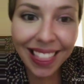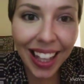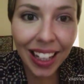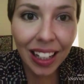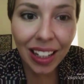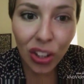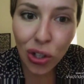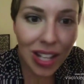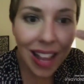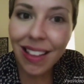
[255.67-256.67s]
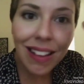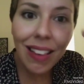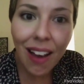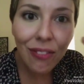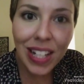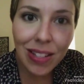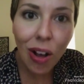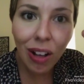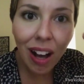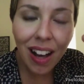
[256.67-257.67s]
Nothing. There's nothing left.
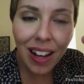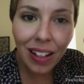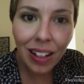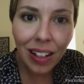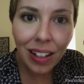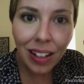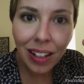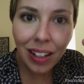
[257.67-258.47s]
It's all gone.